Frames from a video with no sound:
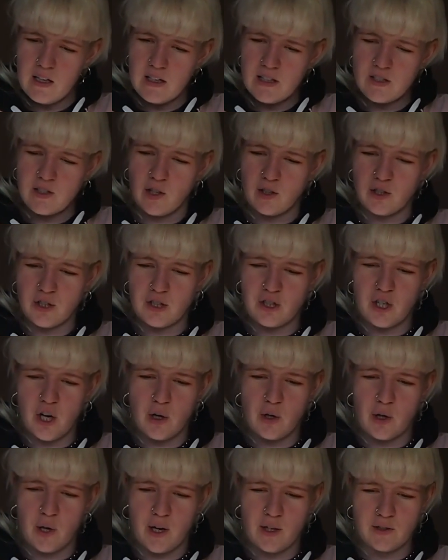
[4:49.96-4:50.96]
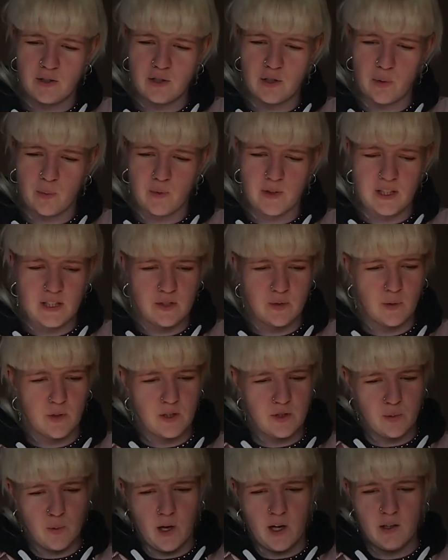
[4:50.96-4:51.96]
So I'll just show you how to do it with this one
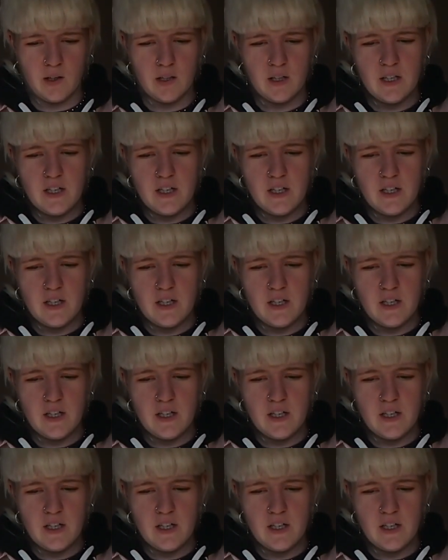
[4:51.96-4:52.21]
as well.